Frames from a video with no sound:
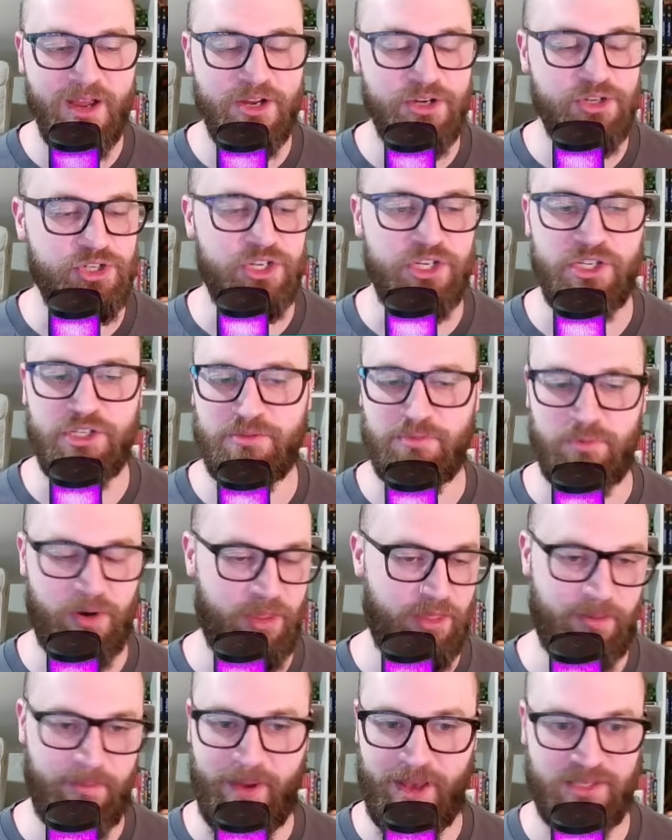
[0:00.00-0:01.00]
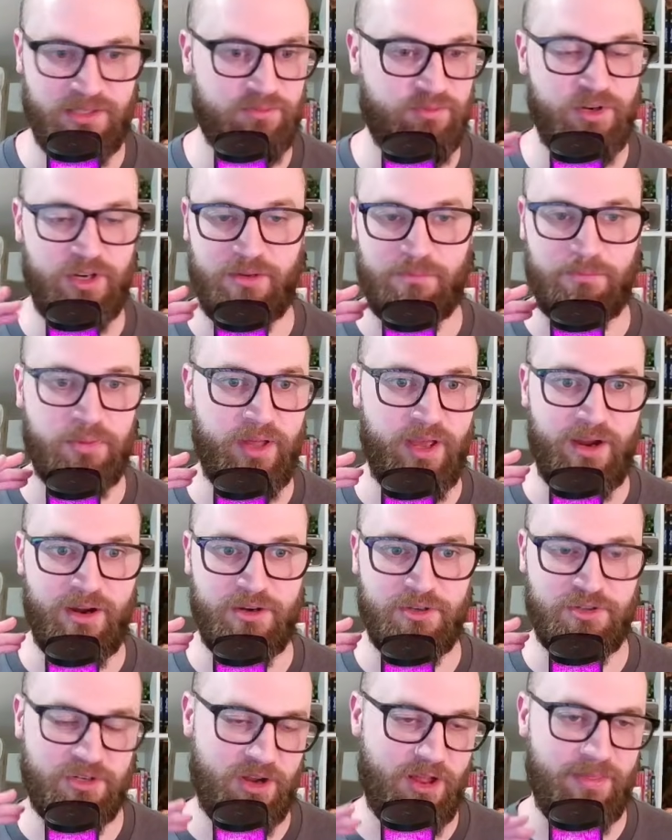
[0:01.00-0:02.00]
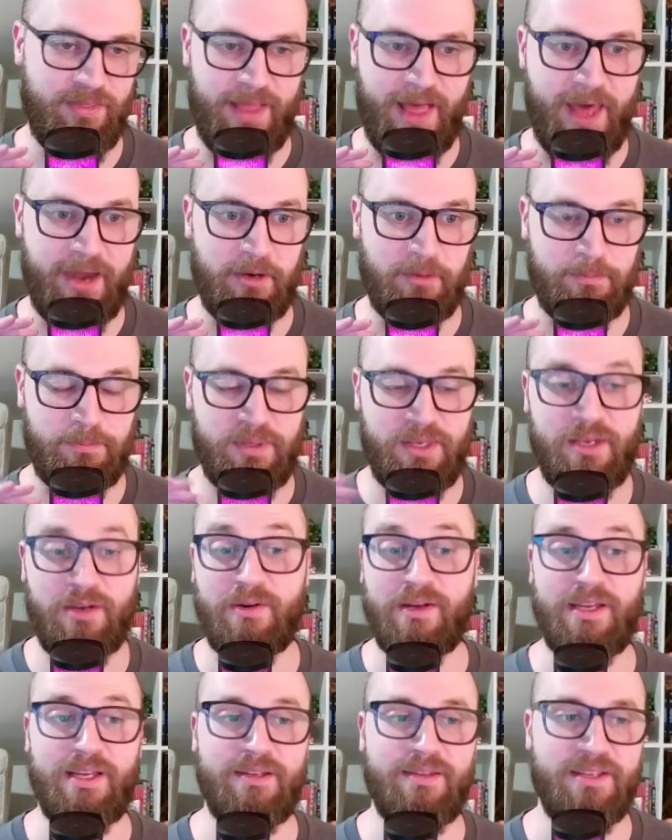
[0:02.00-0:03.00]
She's one of the best freaking players on ladder, period.